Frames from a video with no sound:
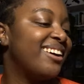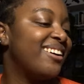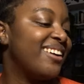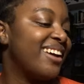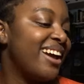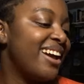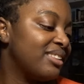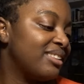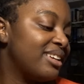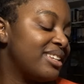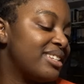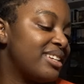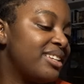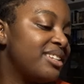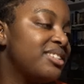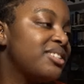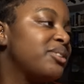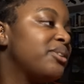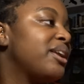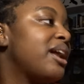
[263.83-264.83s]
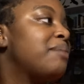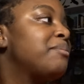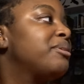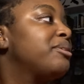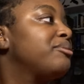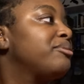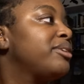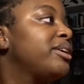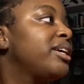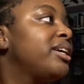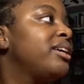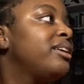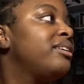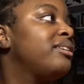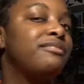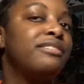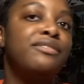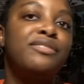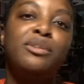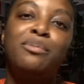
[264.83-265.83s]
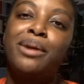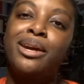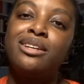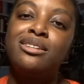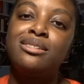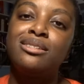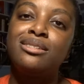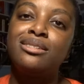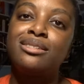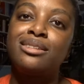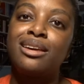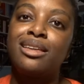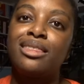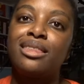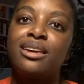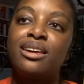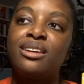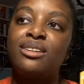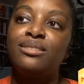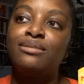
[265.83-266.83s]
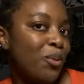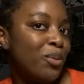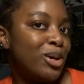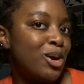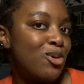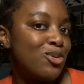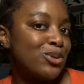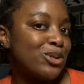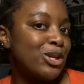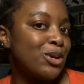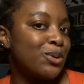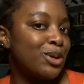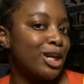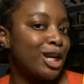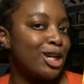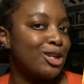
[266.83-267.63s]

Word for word: Okay, let's get into it. I'm gonna read fifty pages and then we're gonna see what it